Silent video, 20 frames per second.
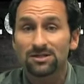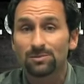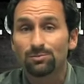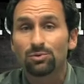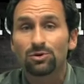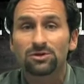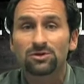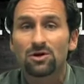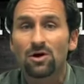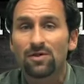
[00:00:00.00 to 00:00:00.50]
is it
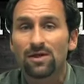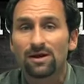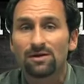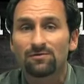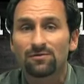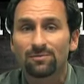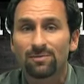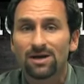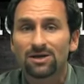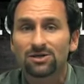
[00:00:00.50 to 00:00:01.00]
puts all that
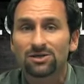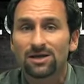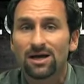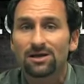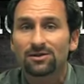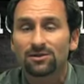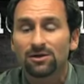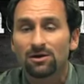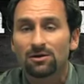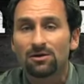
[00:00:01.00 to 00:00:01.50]
information
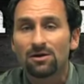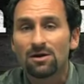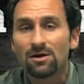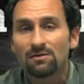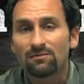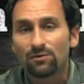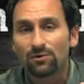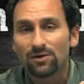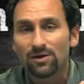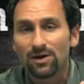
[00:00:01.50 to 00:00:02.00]
out there
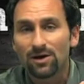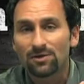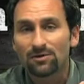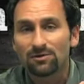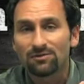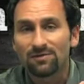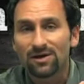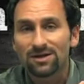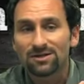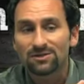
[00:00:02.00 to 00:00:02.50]
for the other
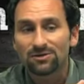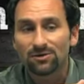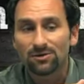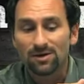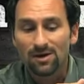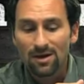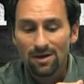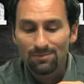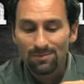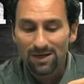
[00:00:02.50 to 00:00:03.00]
investor,
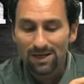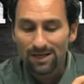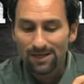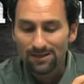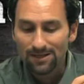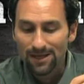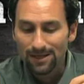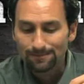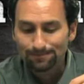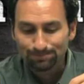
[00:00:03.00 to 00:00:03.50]

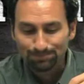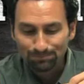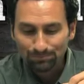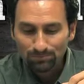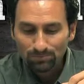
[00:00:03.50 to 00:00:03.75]
meaning that